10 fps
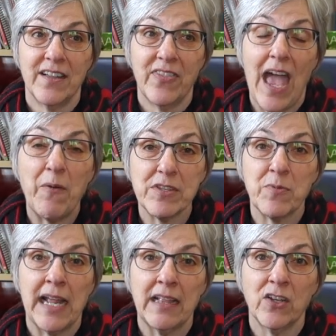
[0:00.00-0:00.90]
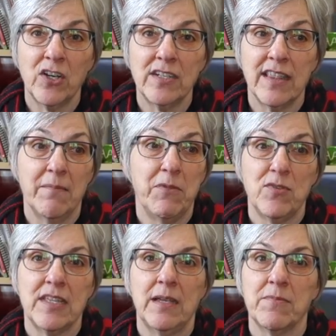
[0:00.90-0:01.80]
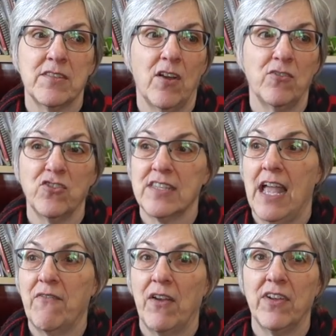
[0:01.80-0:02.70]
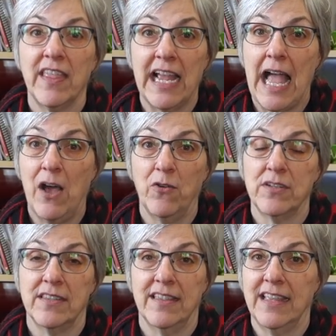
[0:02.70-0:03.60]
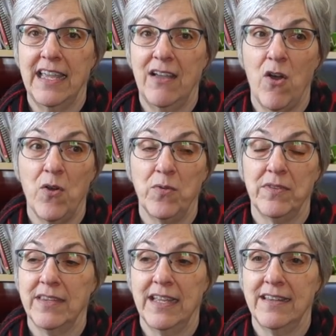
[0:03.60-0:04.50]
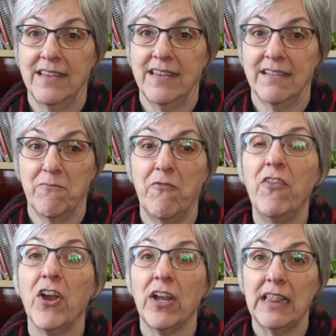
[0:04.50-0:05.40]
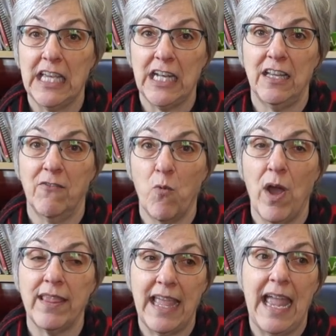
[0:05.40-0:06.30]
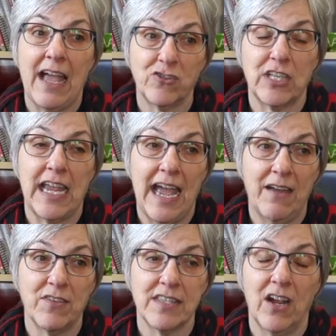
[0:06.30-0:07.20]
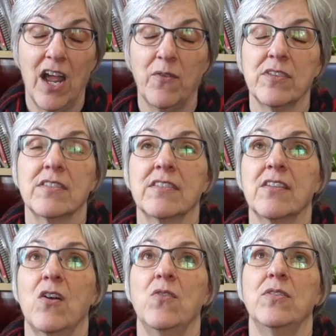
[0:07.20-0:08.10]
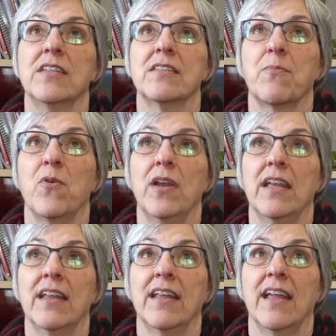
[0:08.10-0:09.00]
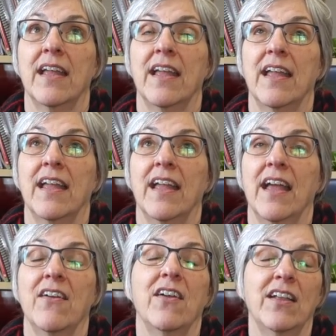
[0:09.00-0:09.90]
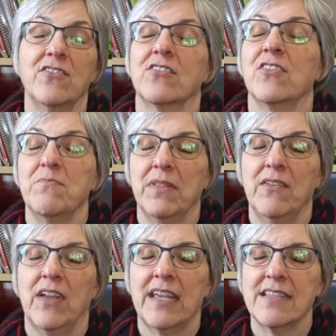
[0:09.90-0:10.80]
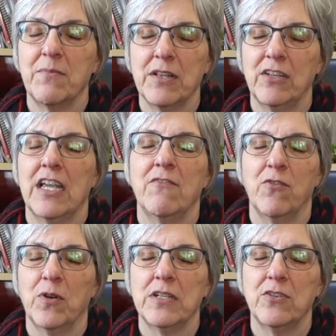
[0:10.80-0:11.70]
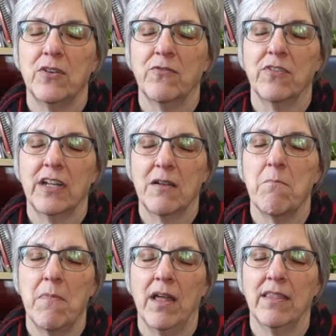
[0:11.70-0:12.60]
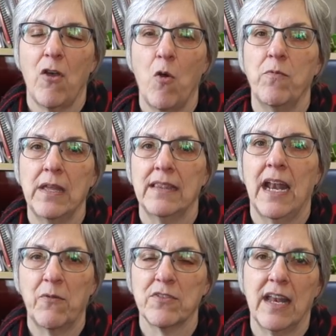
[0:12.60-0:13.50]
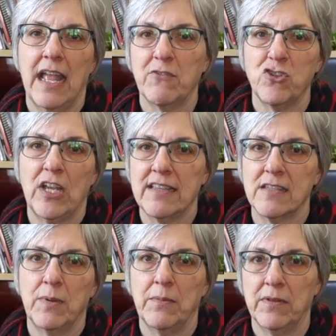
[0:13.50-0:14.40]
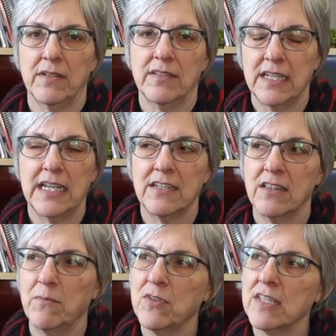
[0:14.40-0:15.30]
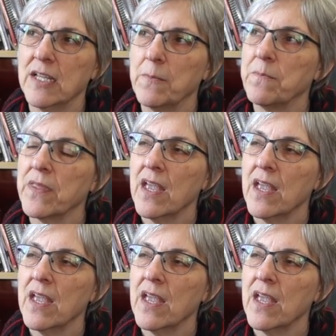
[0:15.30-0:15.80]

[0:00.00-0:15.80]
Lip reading: that was when I learned that museums don't just have everything out that they own, that very little of what they actually have is there. I was so disappointed. I just couldn't believe it, because I've been looking forward to it for like a month, hoping that I was going to have a chance to be able to get to the museum.